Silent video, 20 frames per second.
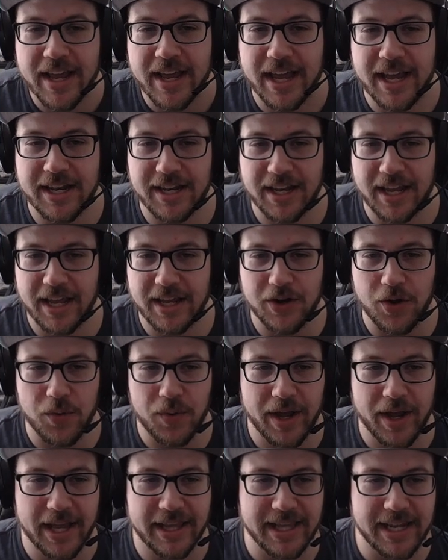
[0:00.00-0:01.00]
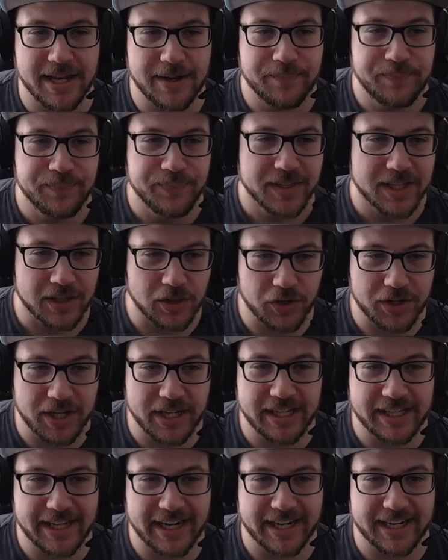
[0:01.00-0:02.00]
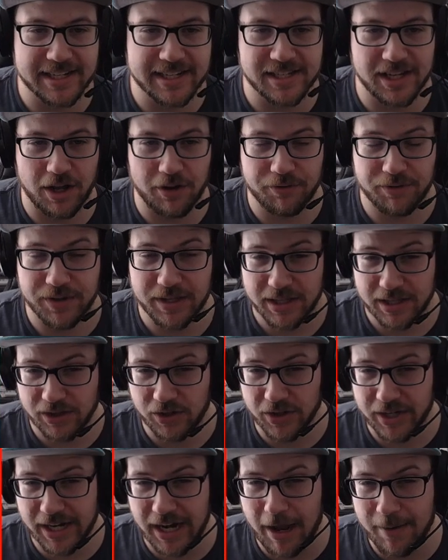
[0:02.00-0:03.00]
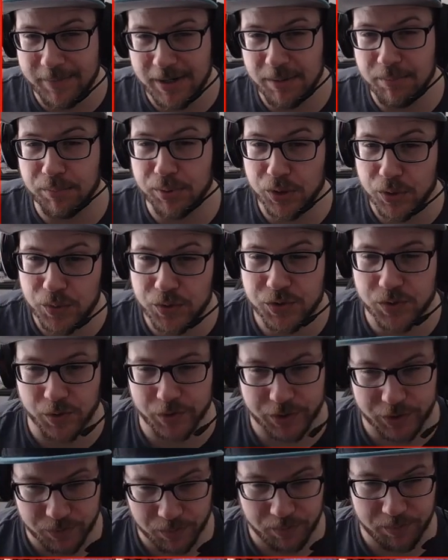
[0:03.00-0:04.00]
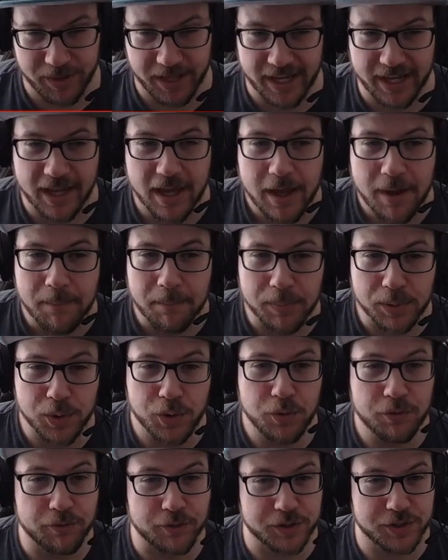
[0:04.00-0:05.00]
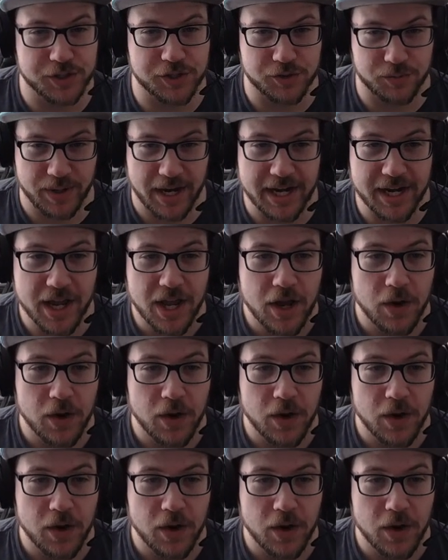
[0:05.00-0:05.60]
And then looking at the deck itself, look at how many blue sources we're playing. Blue versus red.